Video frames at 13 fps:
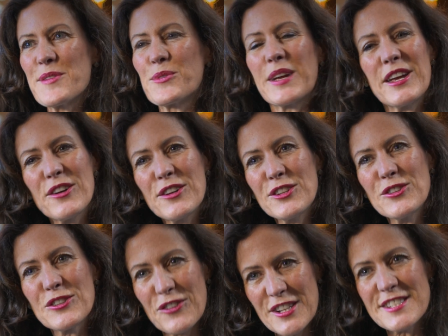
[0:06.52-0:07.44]
We're here in
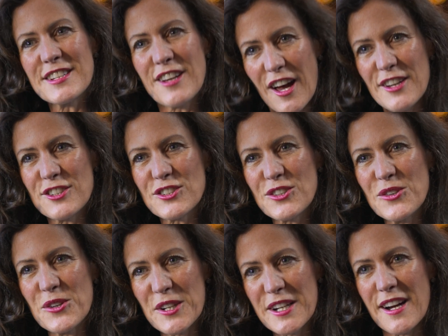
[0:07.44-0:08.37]
University College
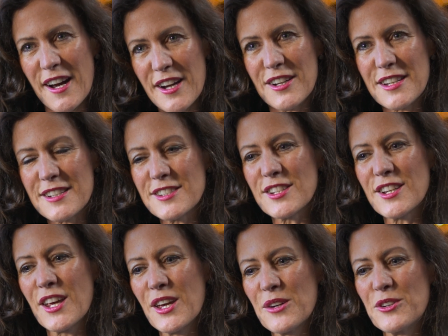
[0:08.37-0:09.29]
Cork, Ireland,
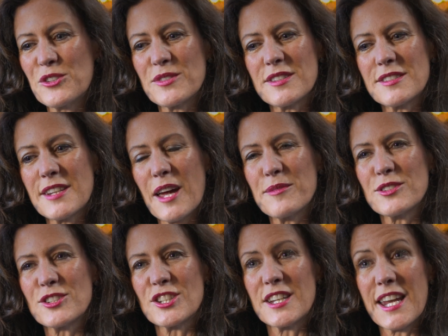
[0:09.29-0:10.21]
which was
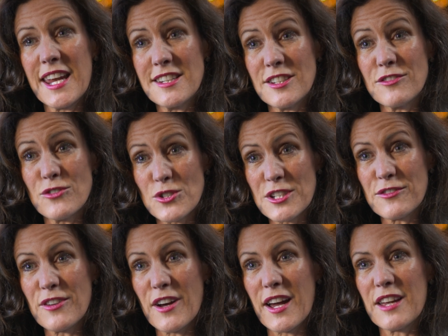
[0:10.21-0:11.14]
established in eighteen
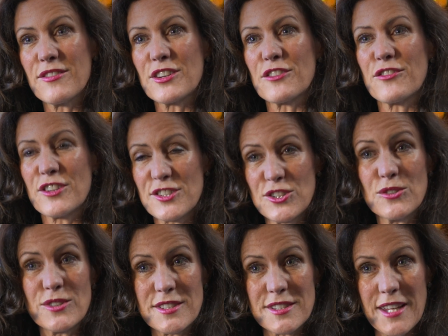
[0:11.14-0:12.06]
forty-five, and our first
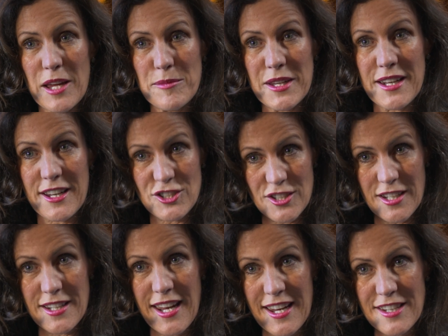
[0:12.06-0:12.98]
students came in
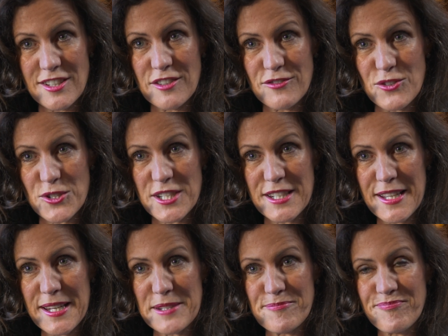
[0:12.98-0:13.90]
actually in eighteen
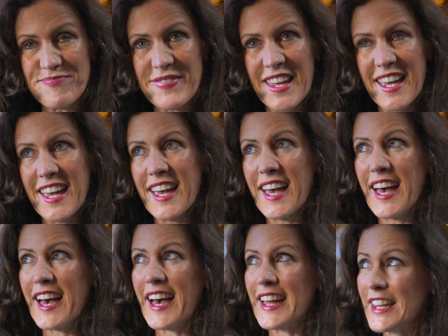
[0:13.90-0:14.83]
forty-nine.
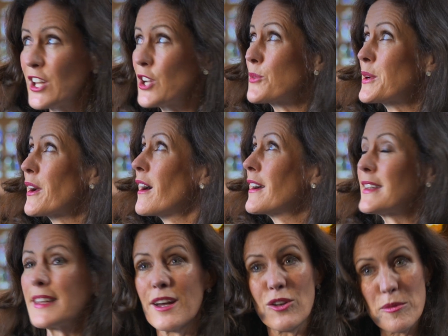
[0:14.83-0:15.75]
And here we are
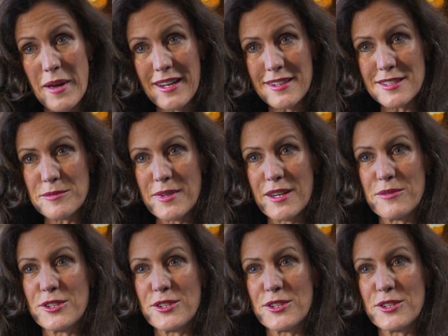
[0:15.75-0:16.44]
in the Aula Maxima,